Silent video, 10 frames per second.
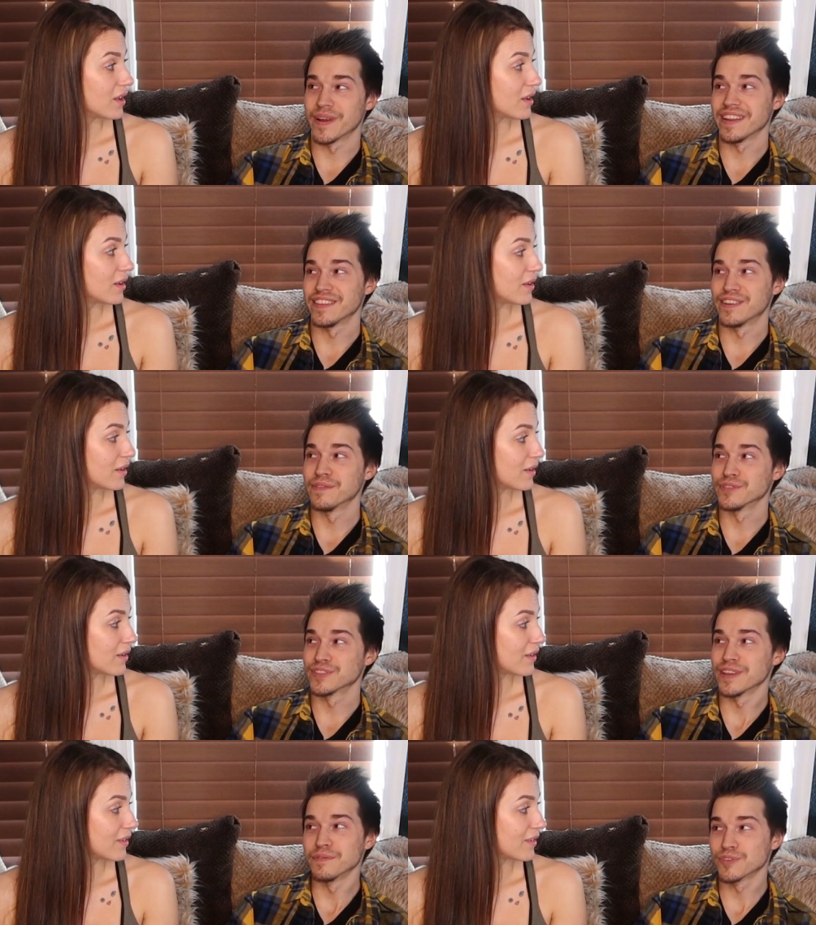Speaker 1: right either. It
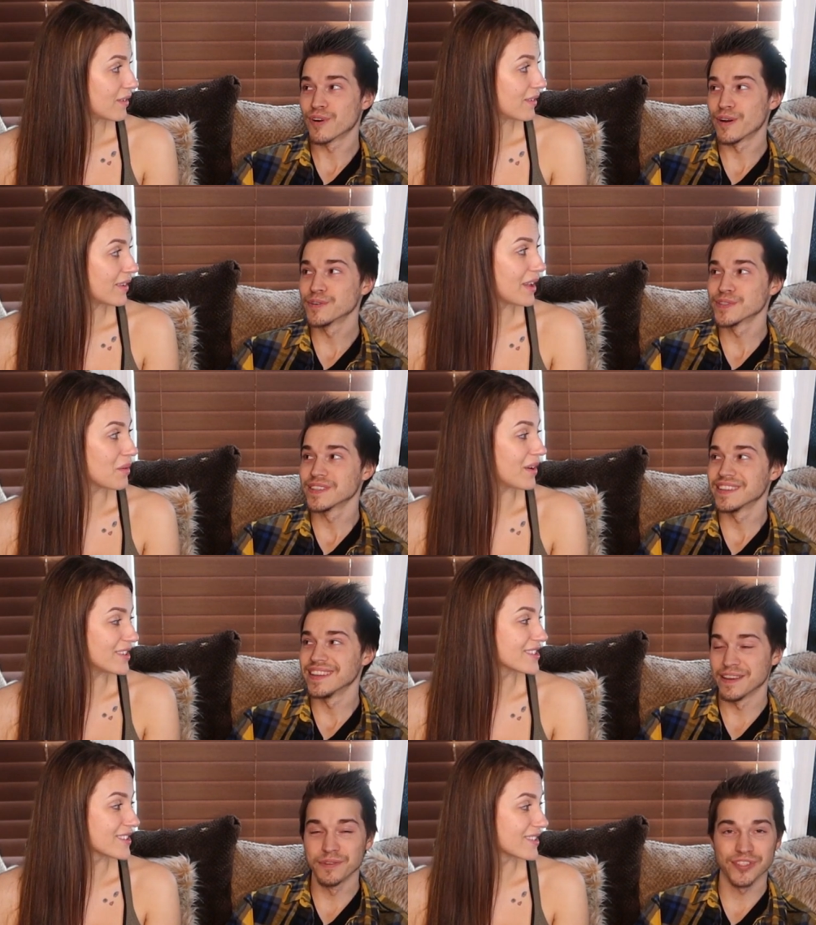was it was gross. It
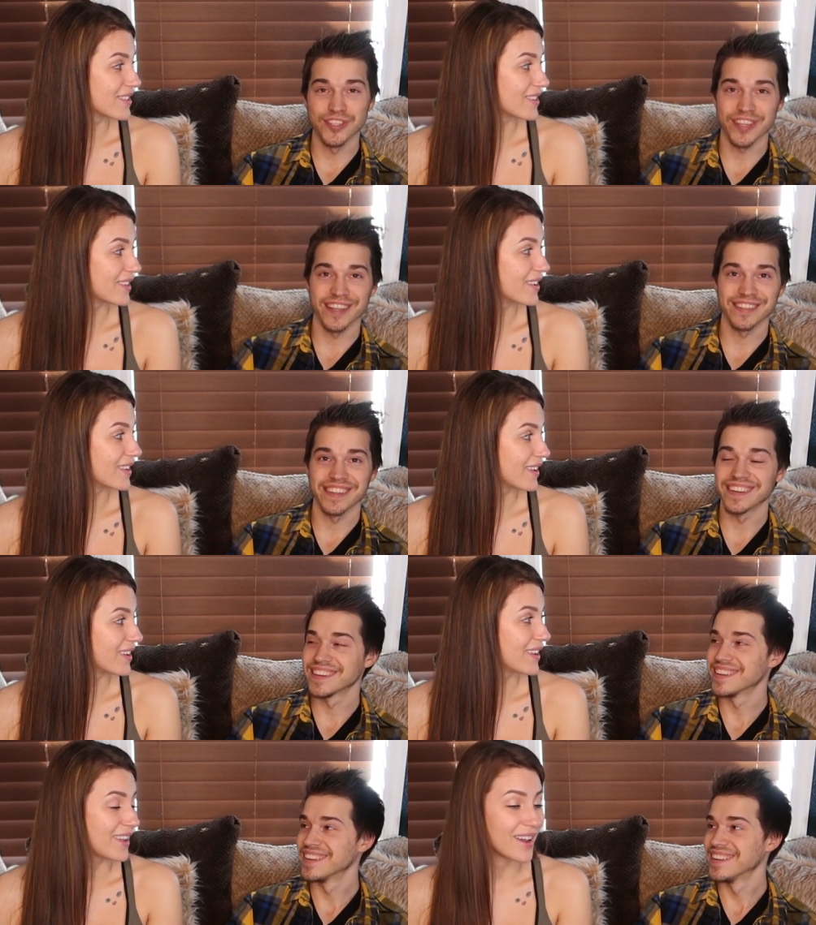was. It was disgusting.
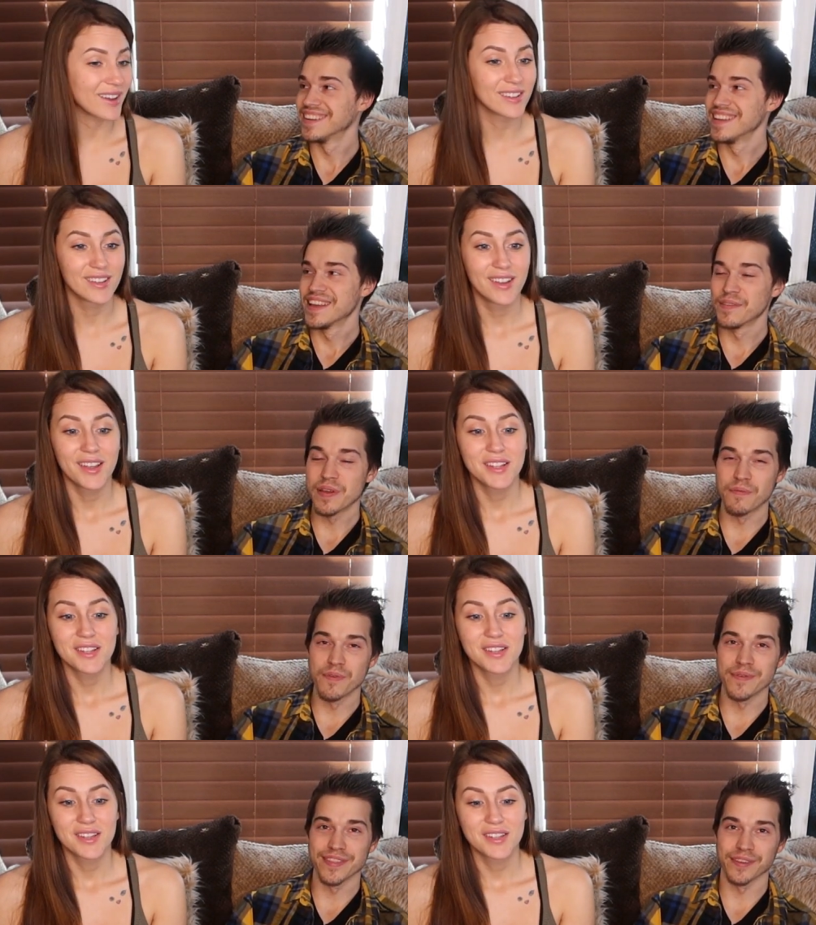Yeah. We
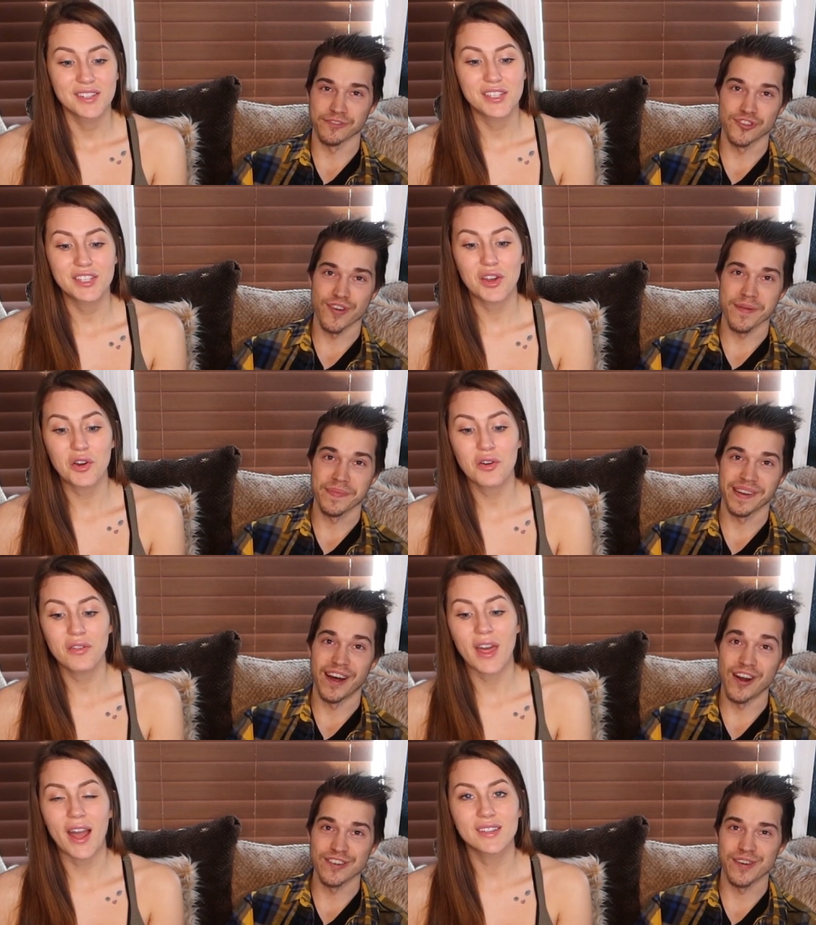ruined those shrimp. So
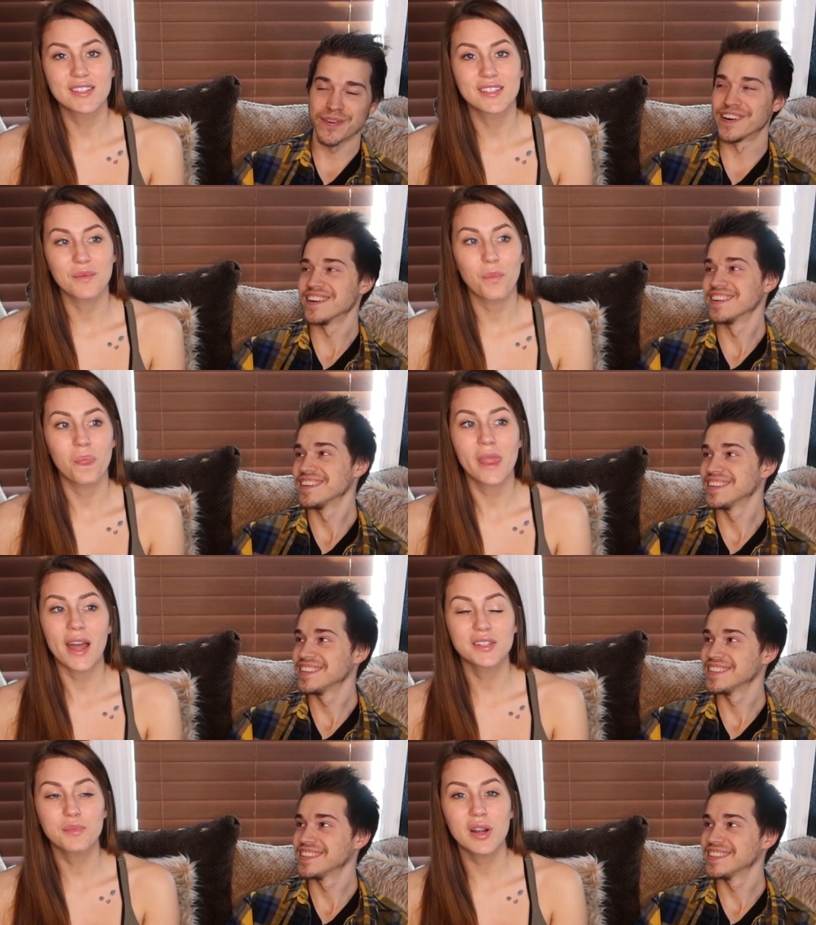hardcore. that's
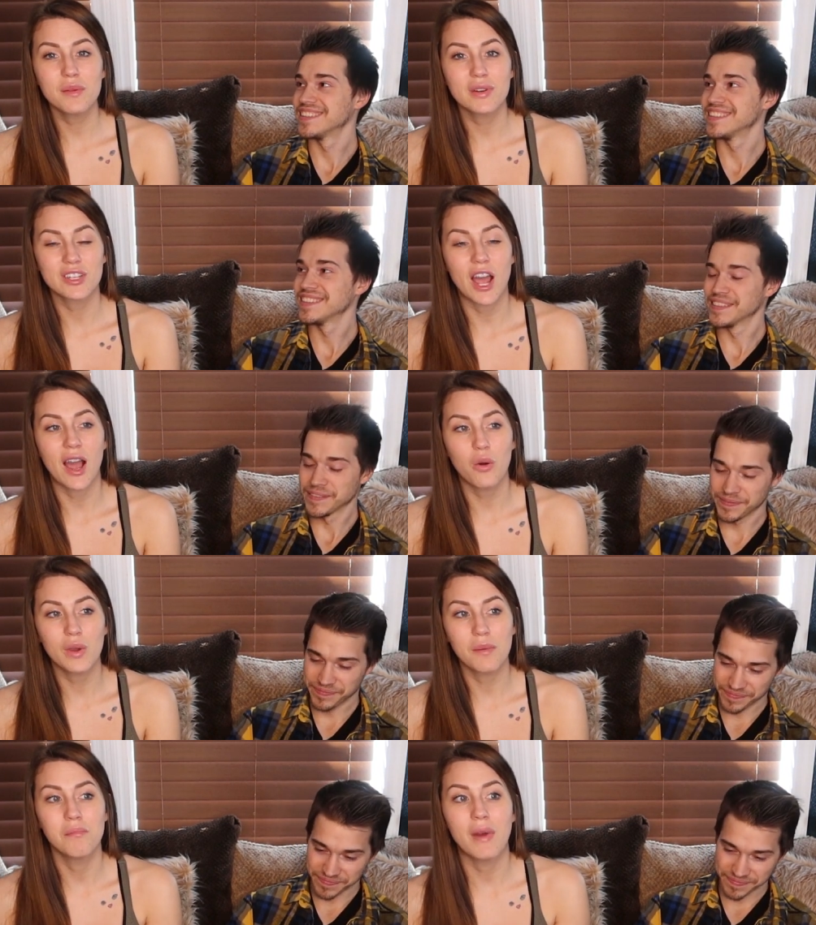
Speaker 2: that's pretty much how
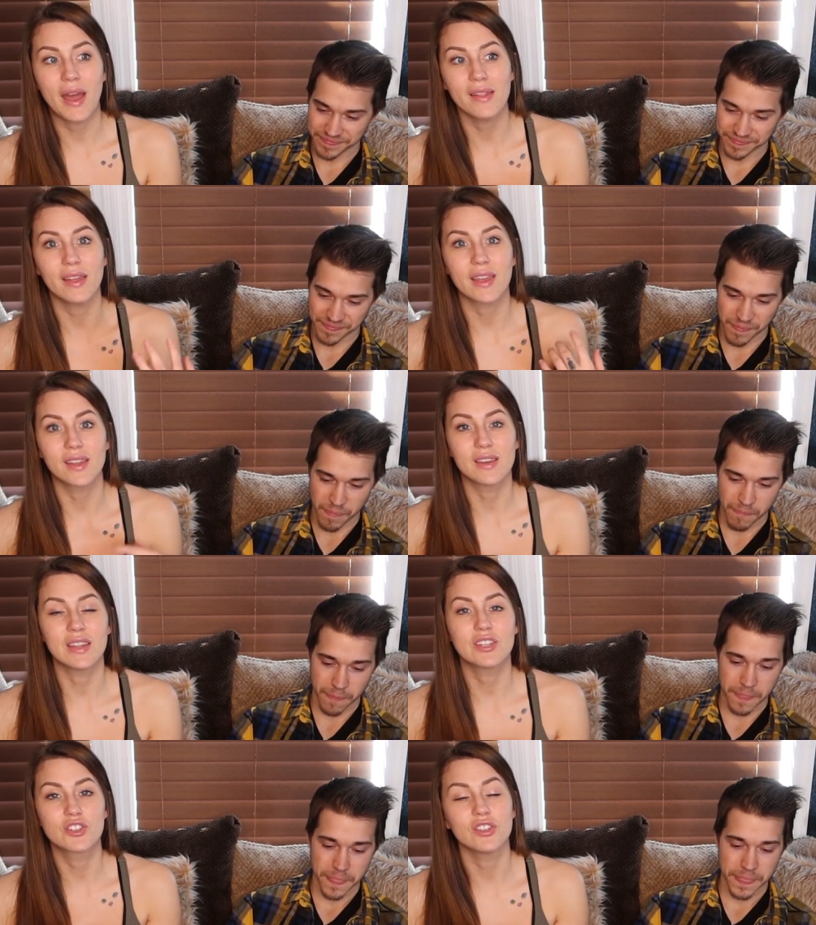we met, like
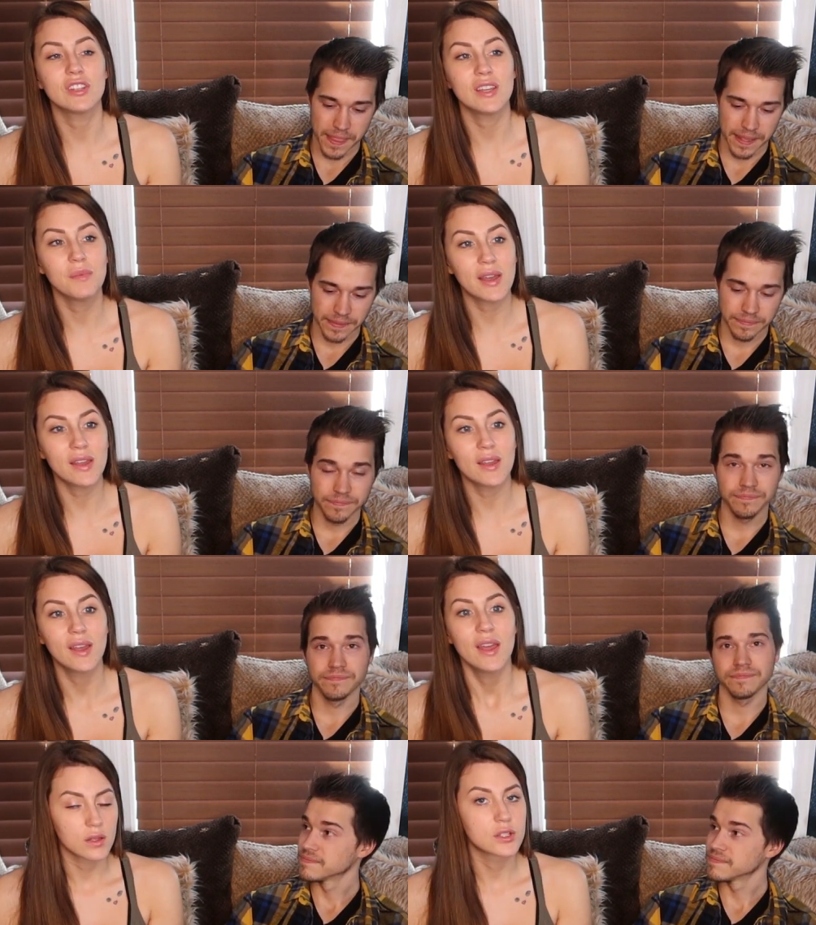initially met.
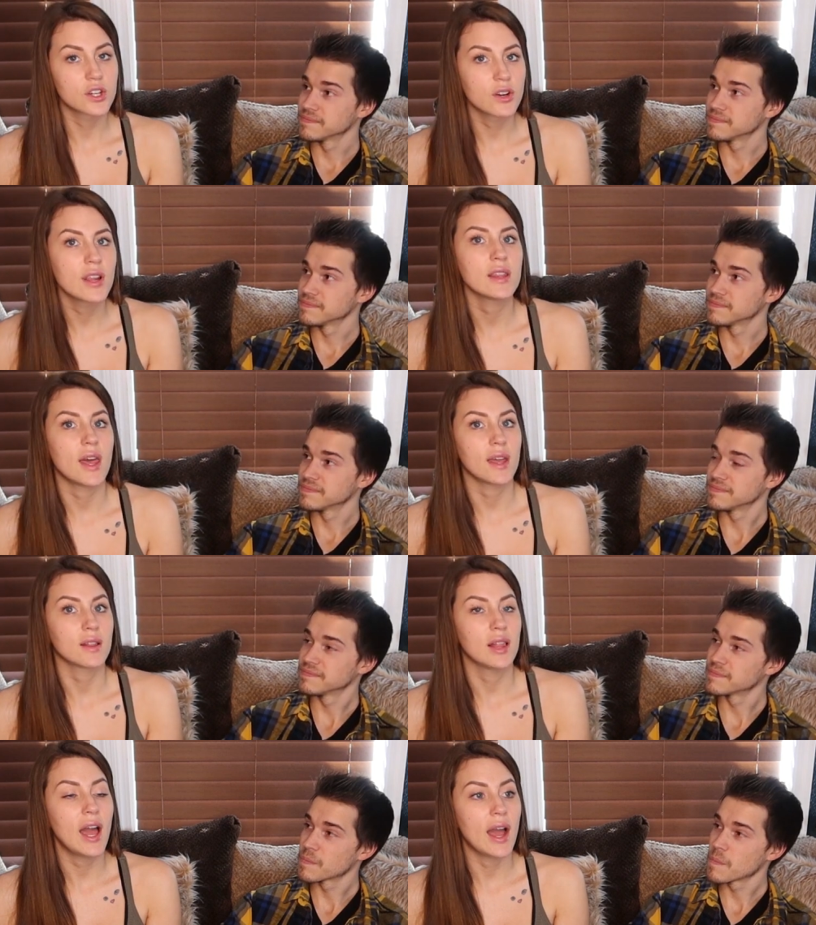During
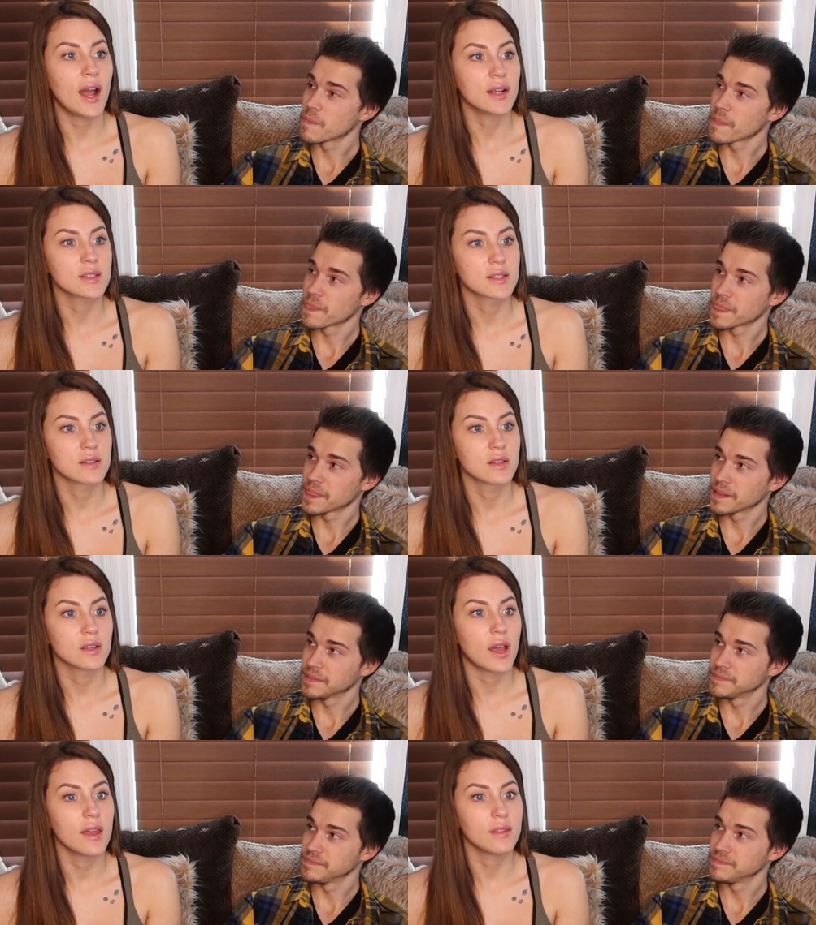that class,
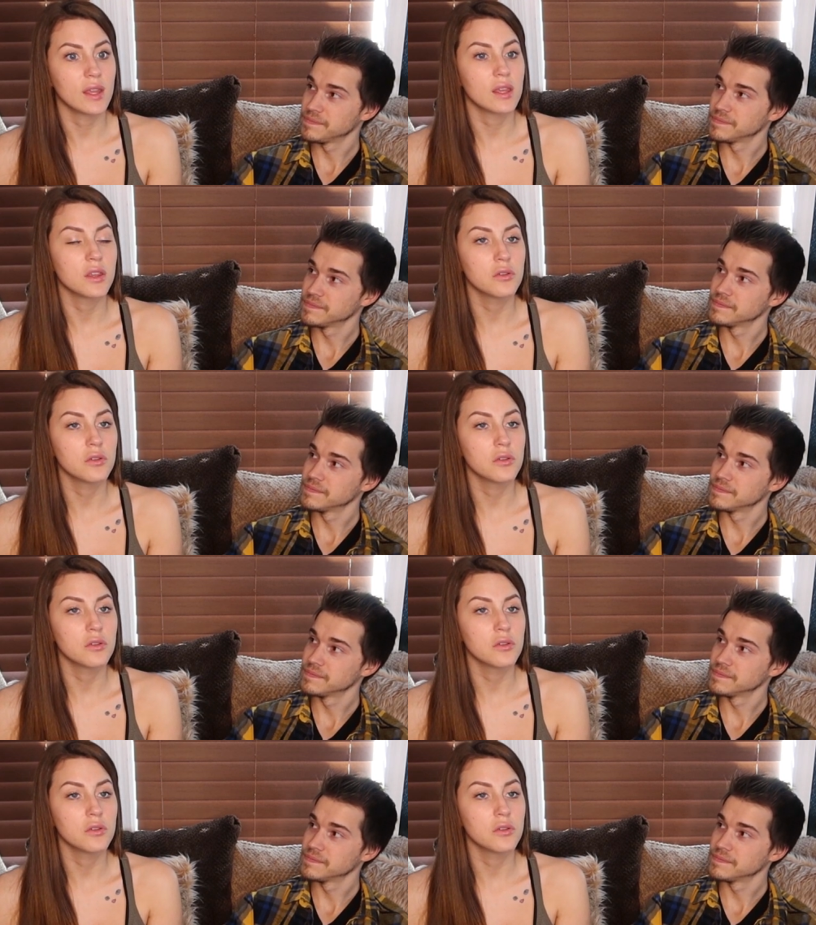I think